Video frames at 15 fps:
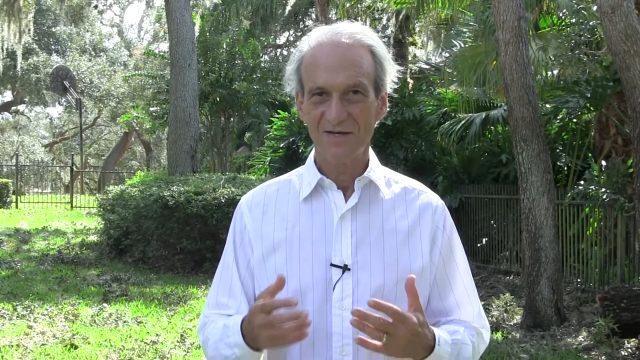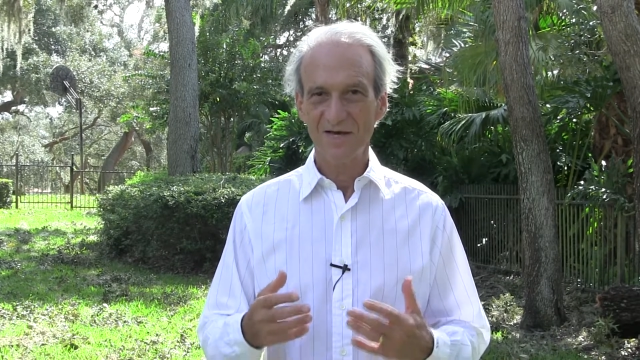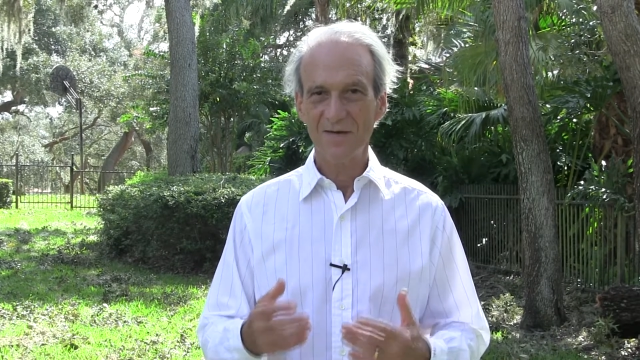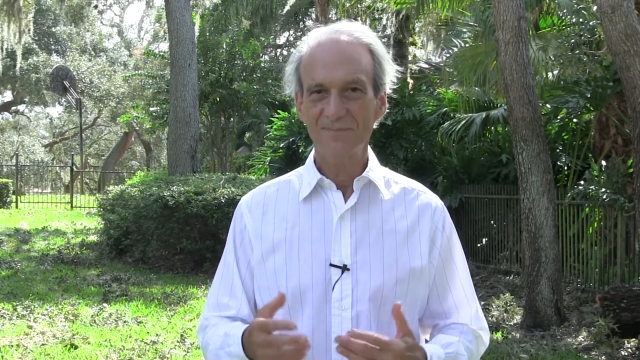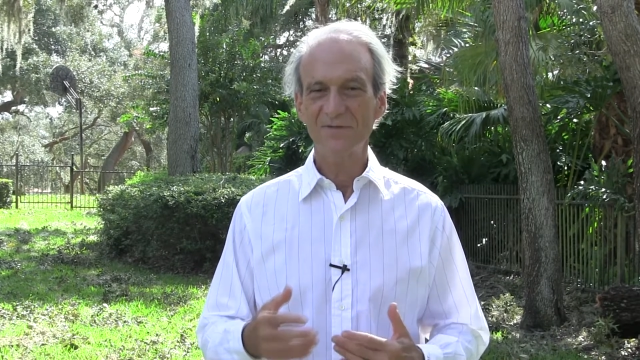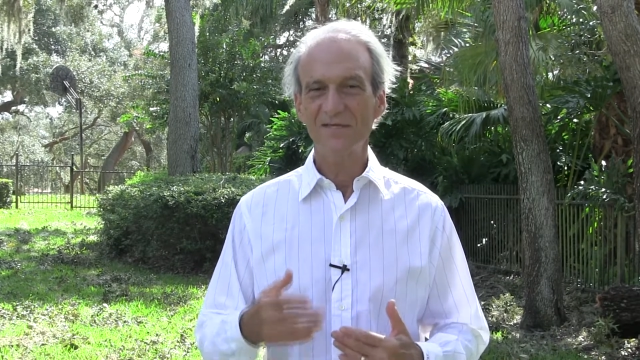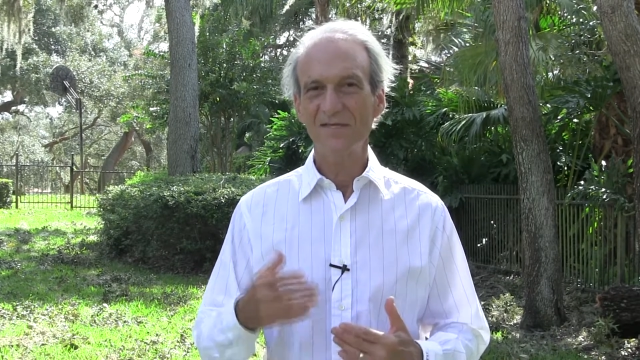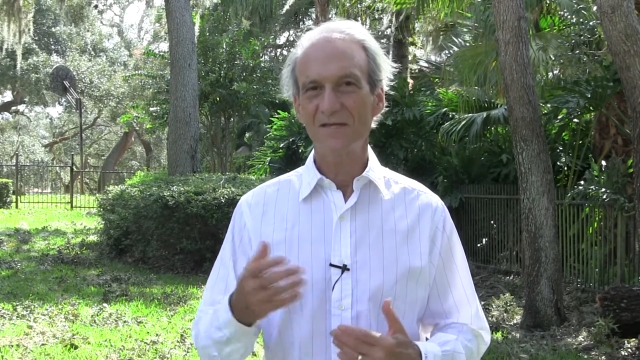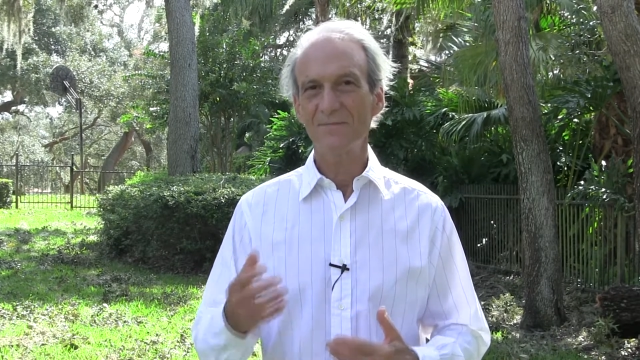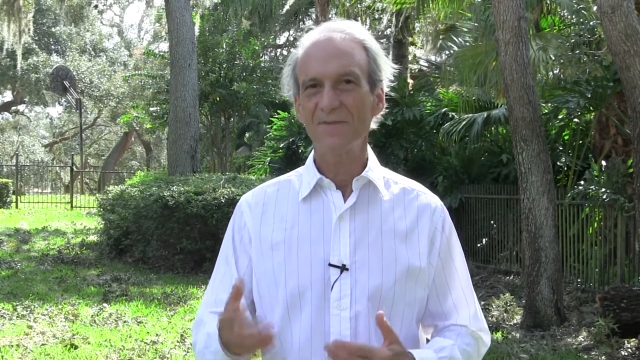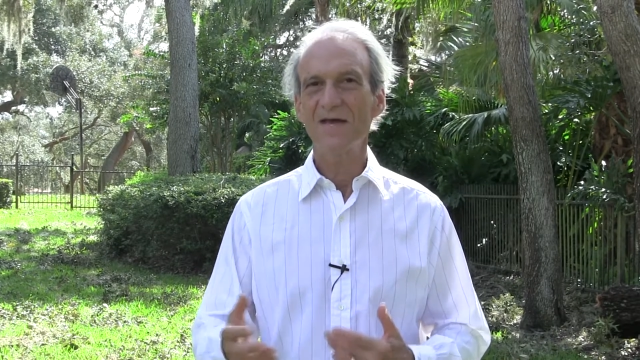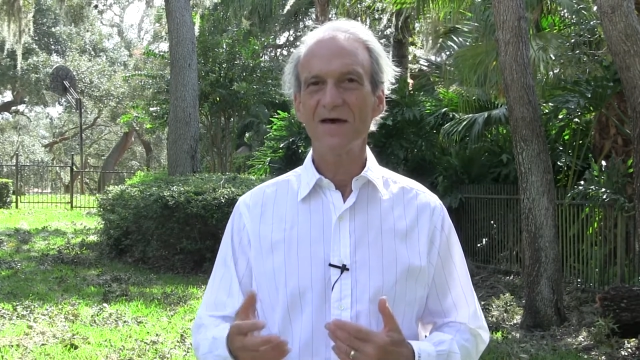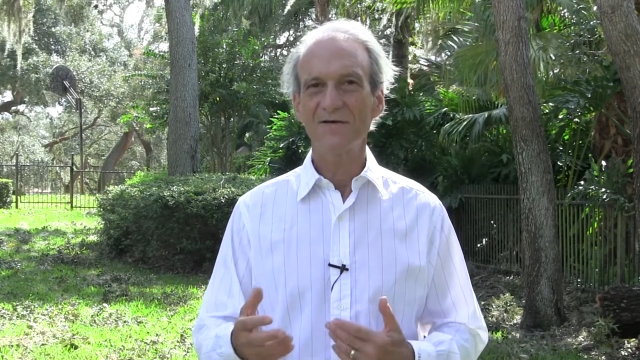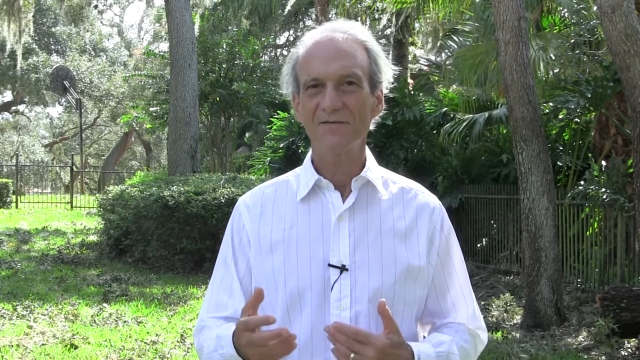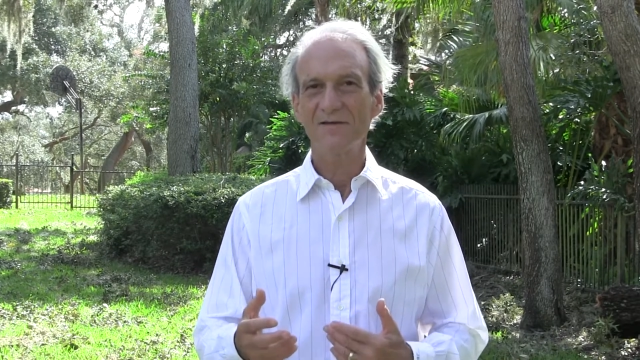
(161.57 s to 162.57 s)
up to the
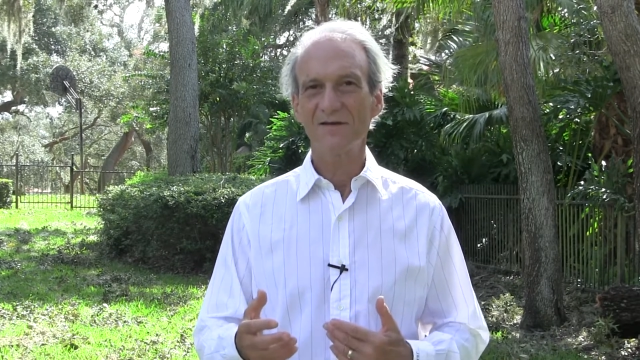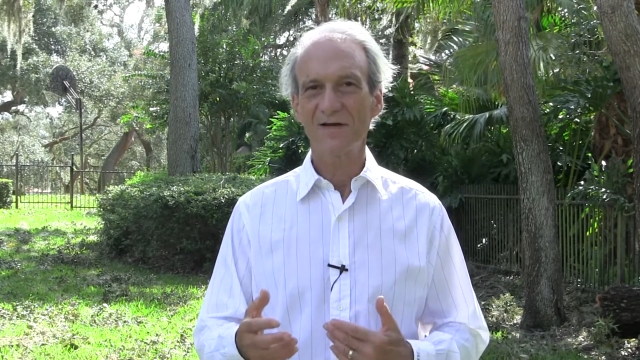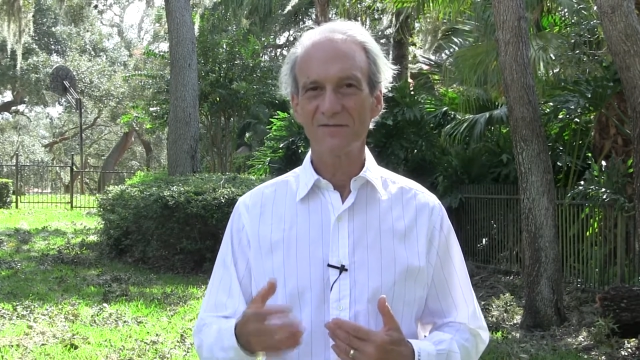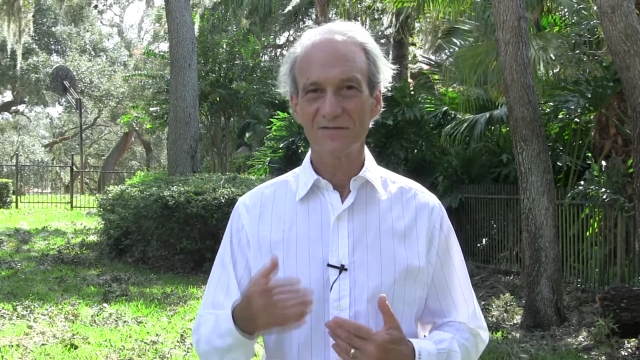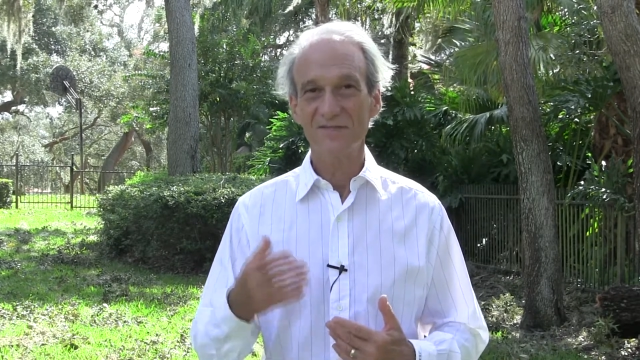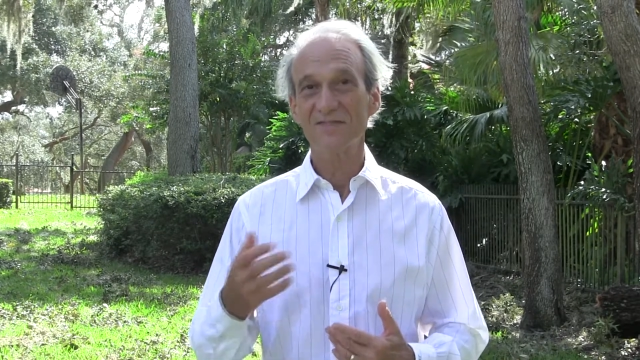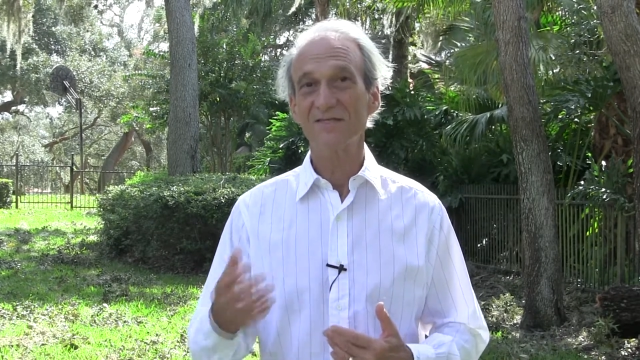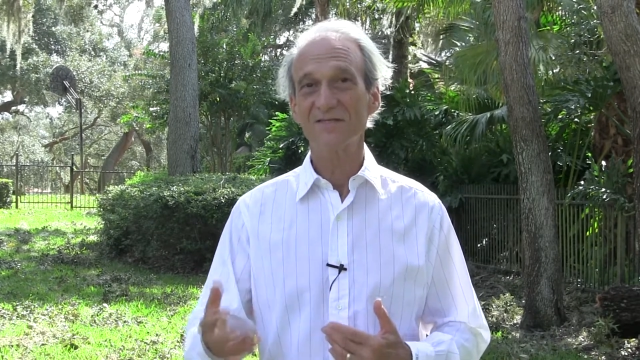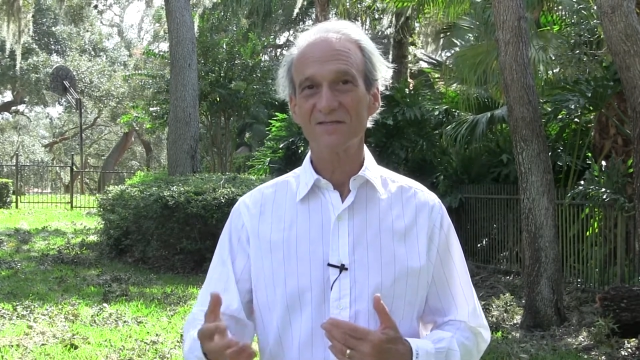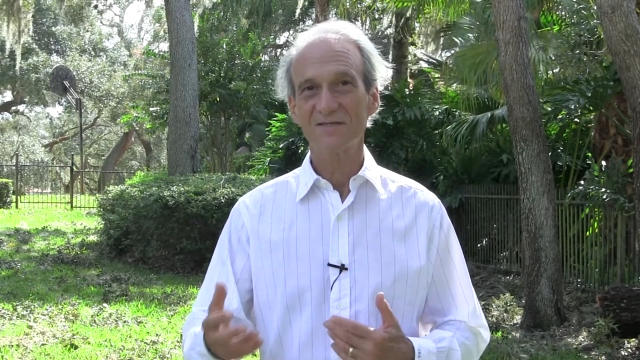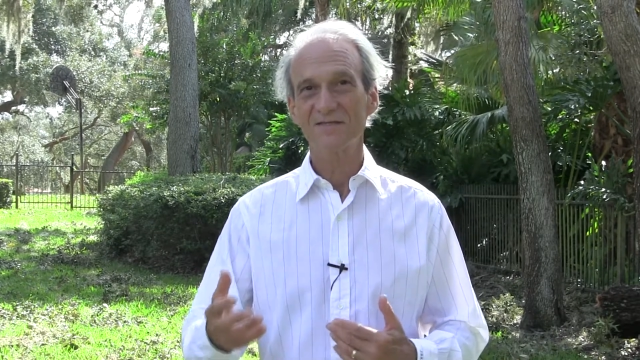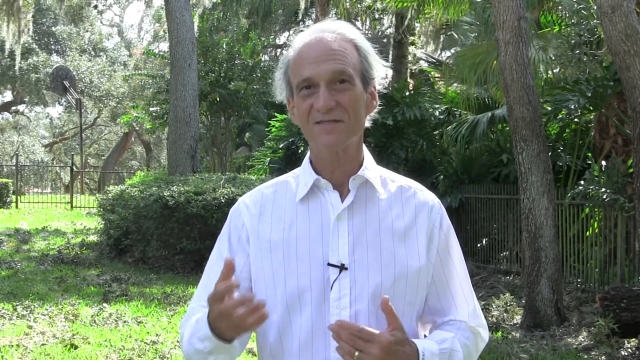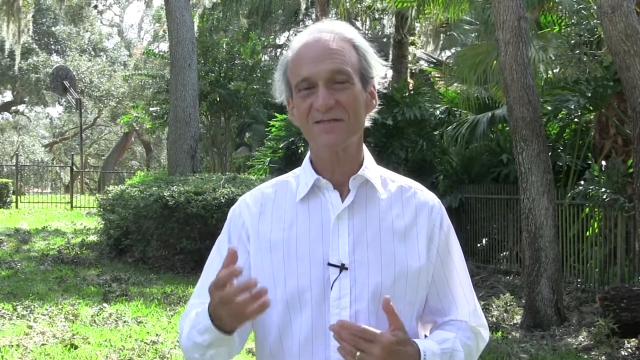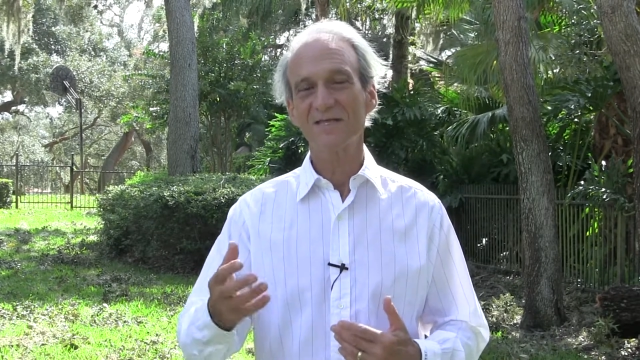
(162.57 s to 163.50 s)
amount of assistance